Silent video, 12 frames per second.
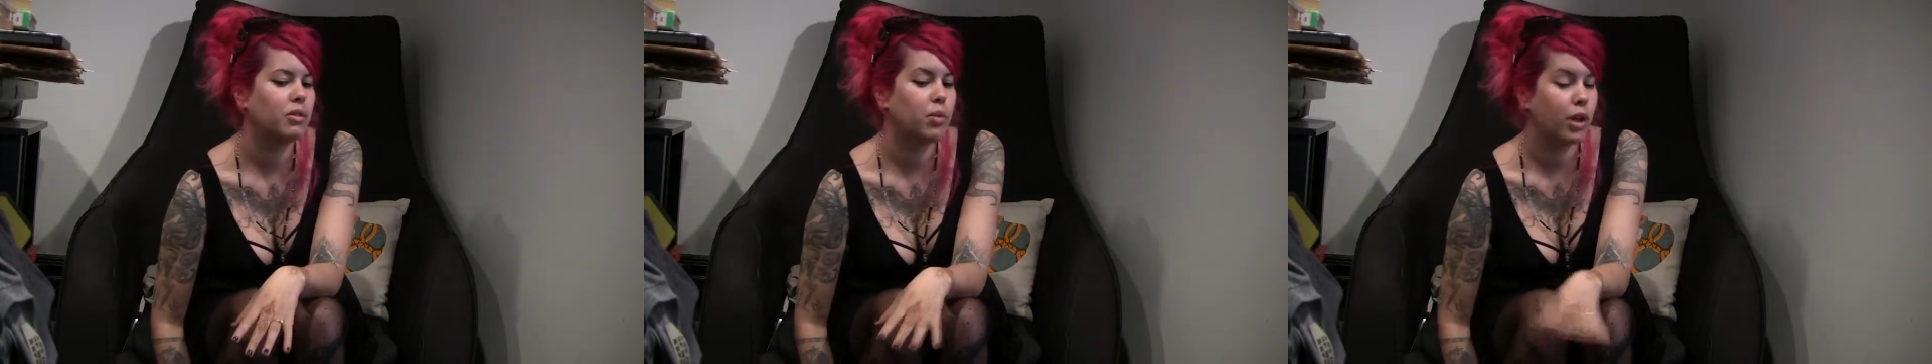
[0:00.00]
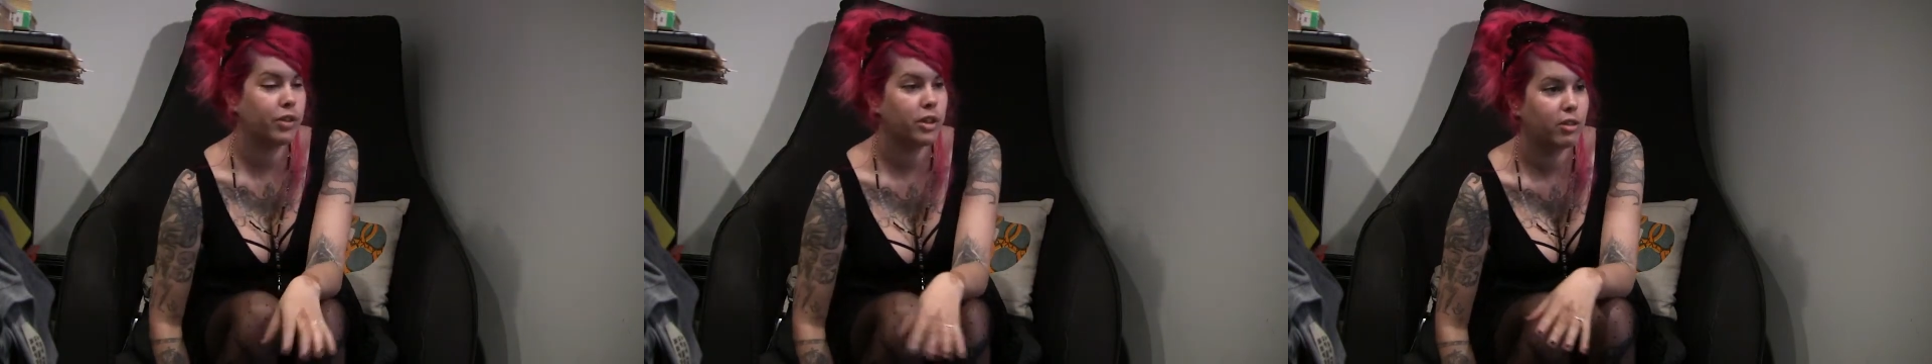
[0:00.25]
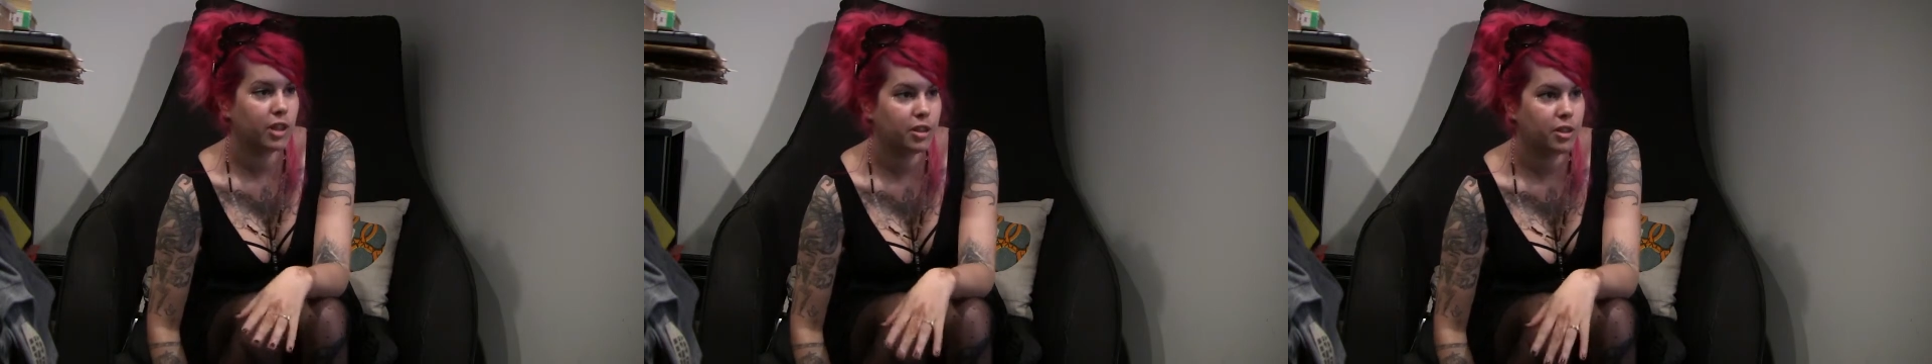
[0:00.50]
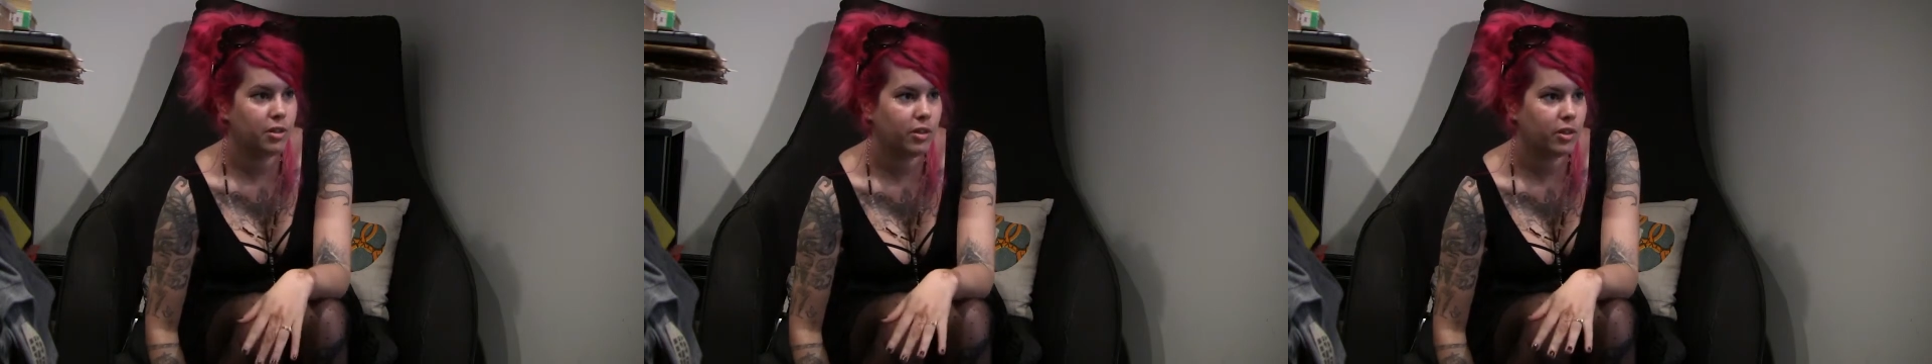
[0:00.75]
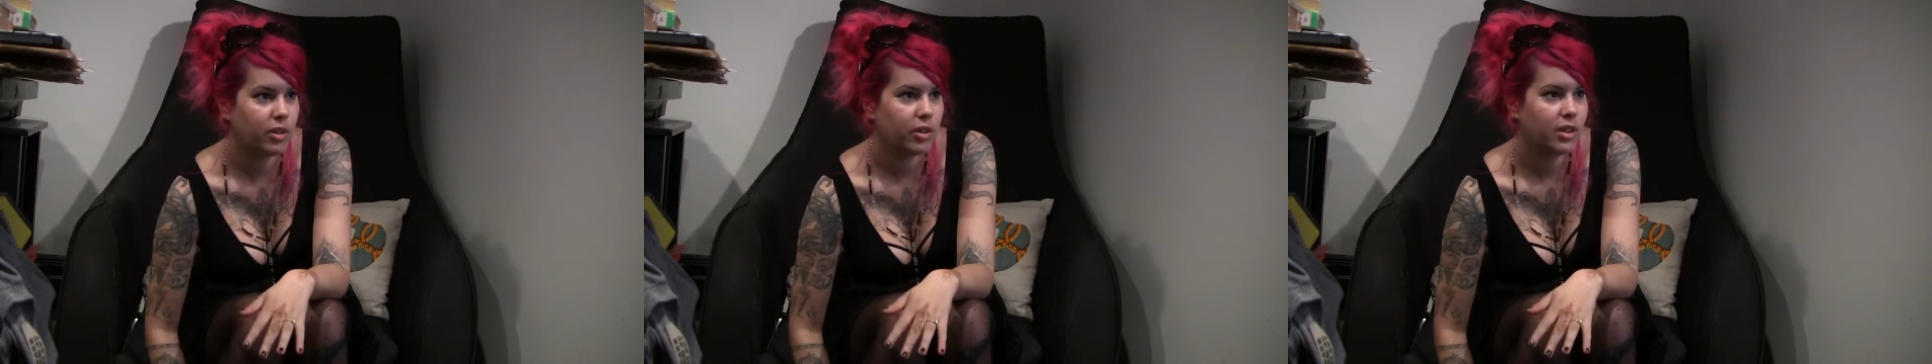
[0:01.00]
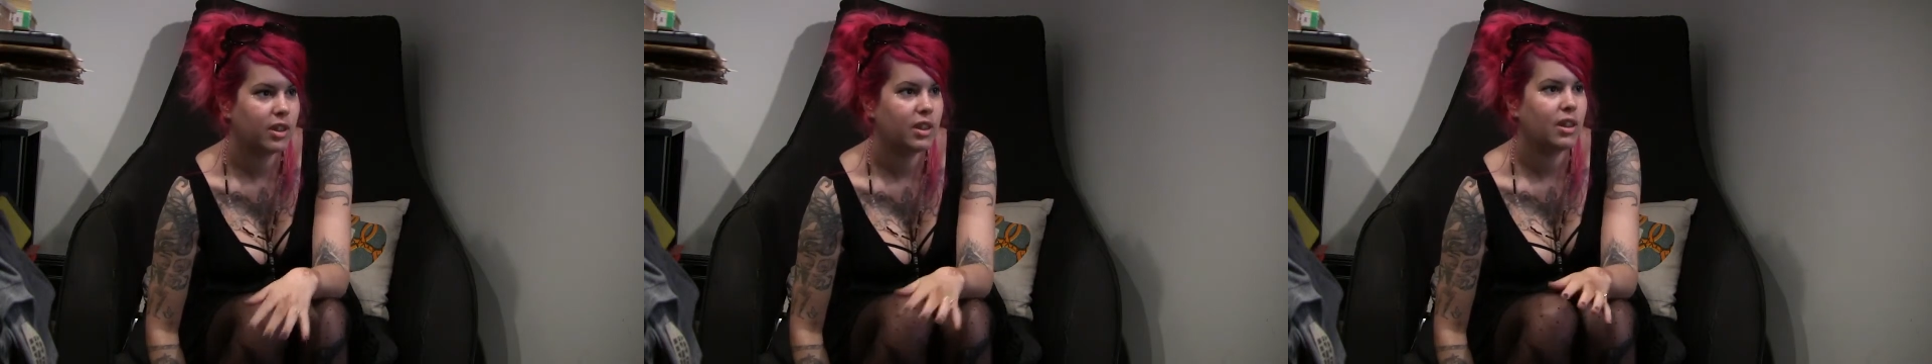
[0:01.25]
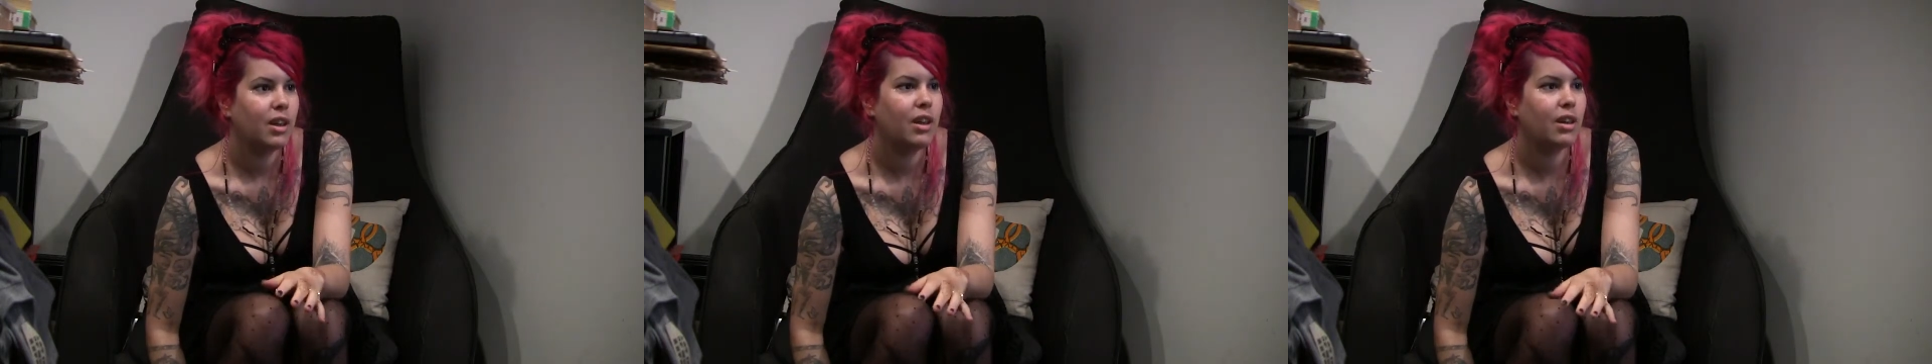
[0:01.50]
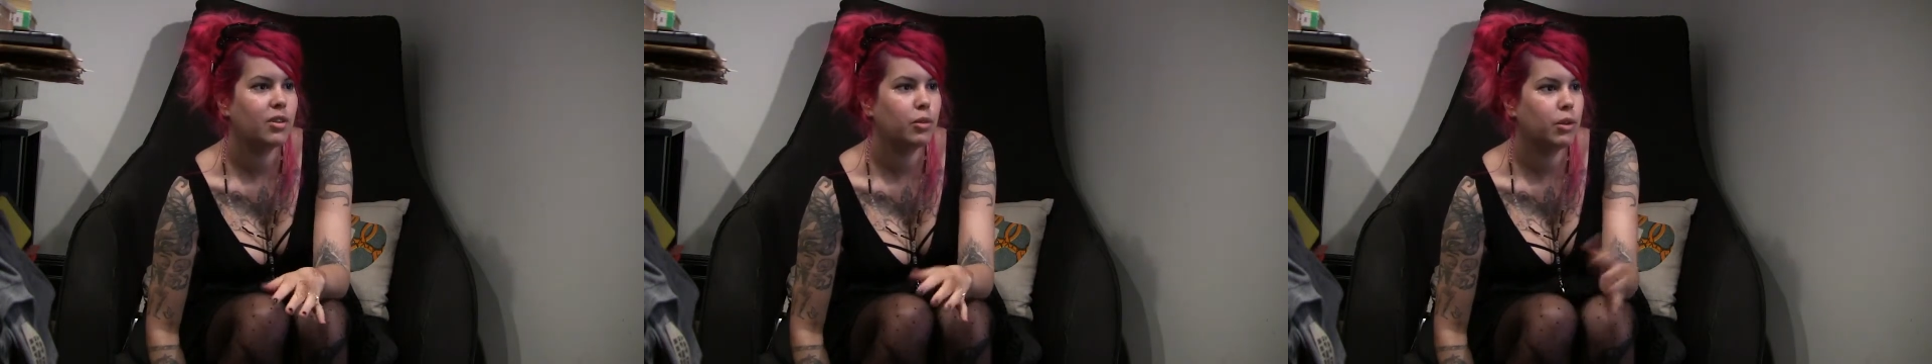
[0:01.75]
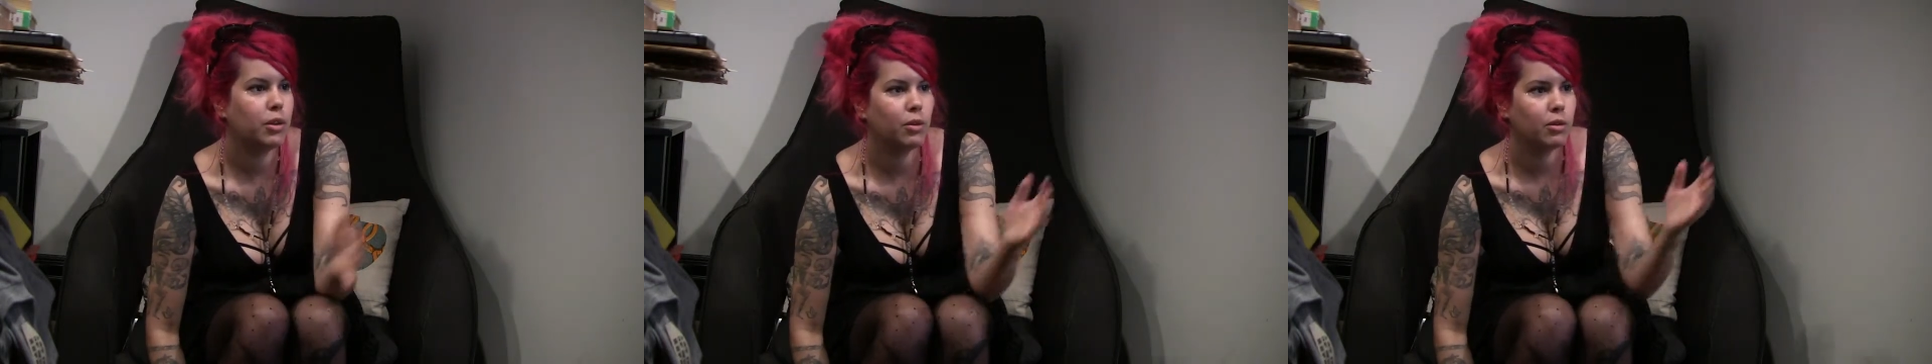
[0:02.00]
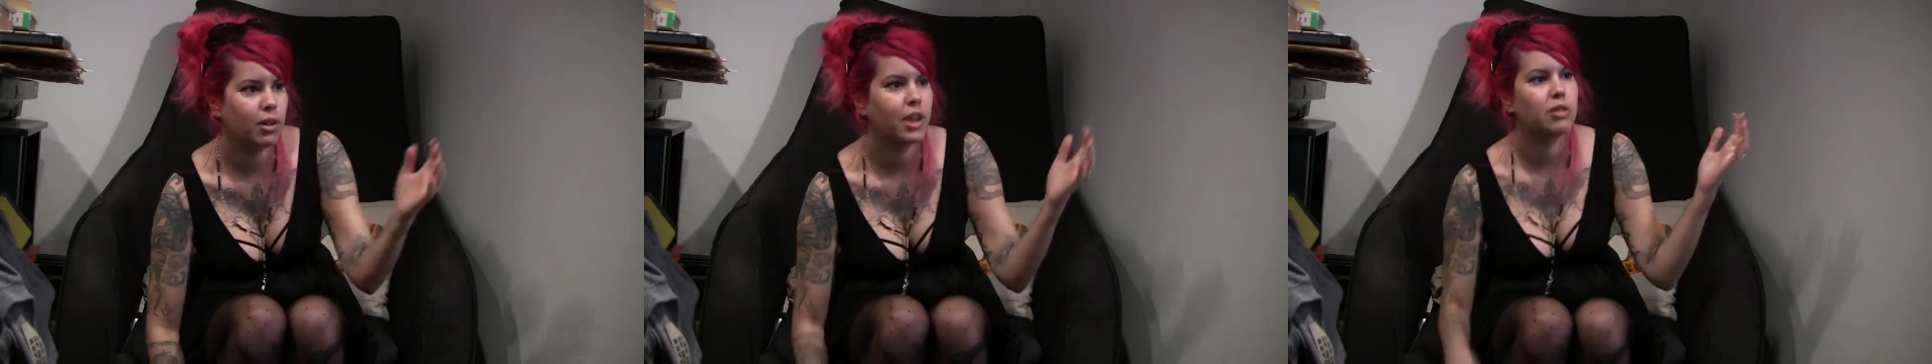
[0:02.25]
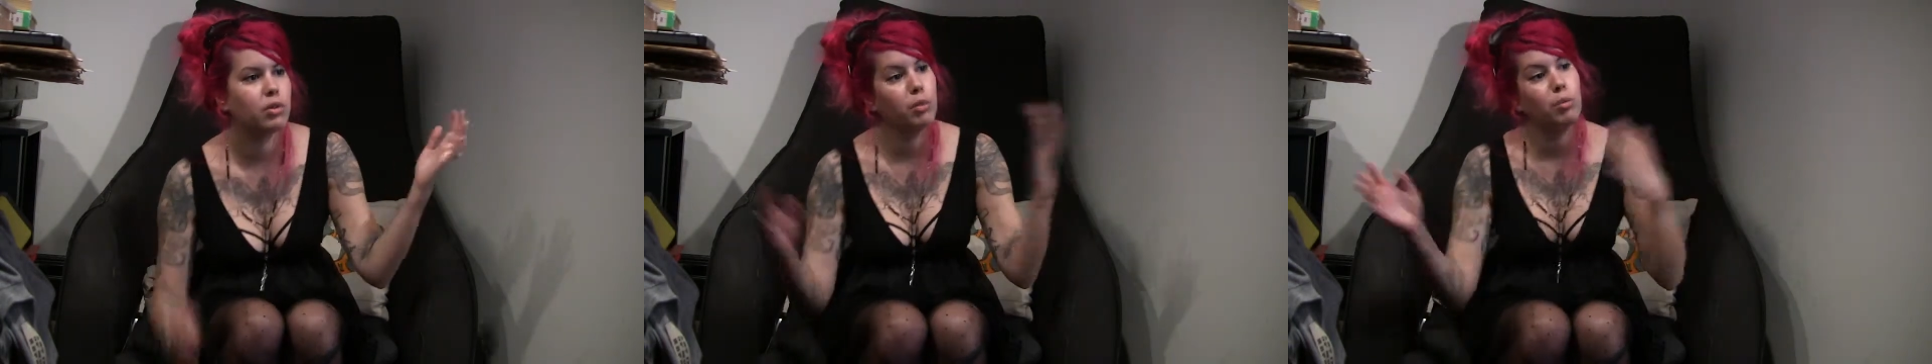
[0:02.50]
private collections. So we don't actually